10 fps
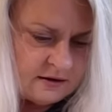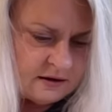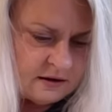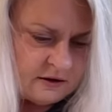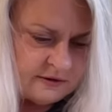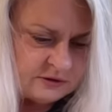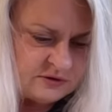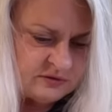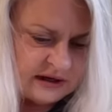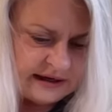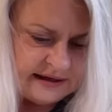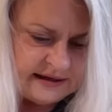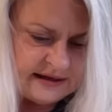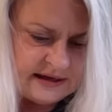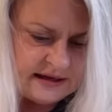all those flying
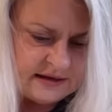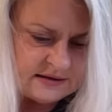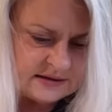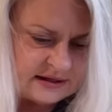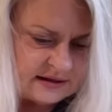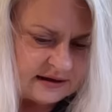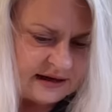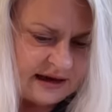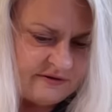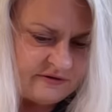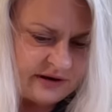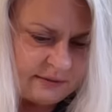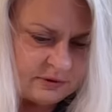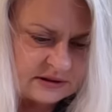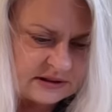geese and the Kaffe
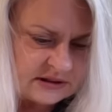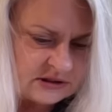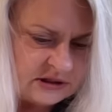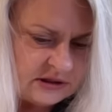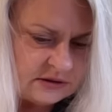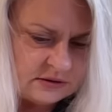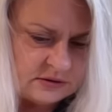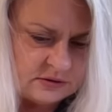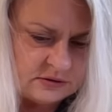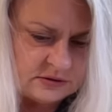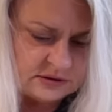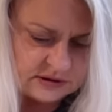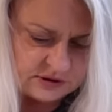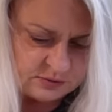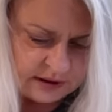fabrics that she used,
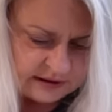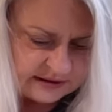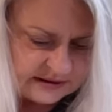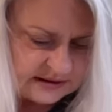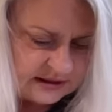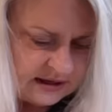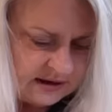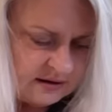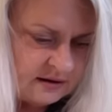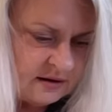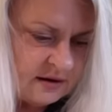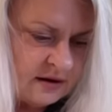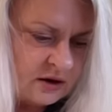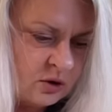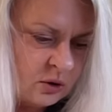as well as the
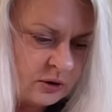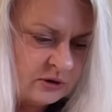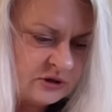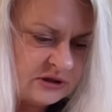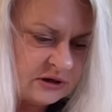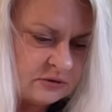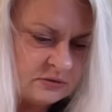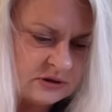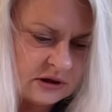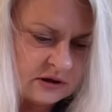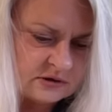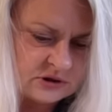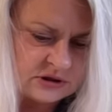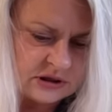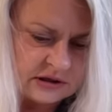cornerstones are
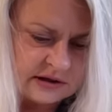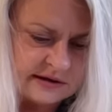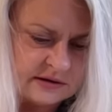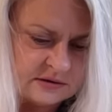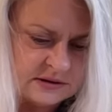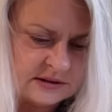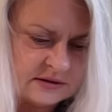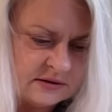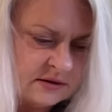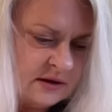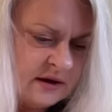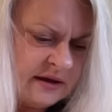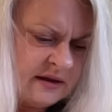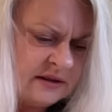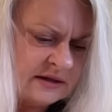stars. I
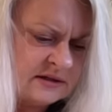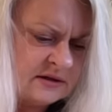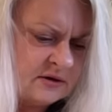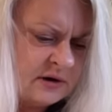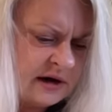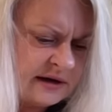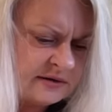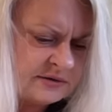think that's an Ohio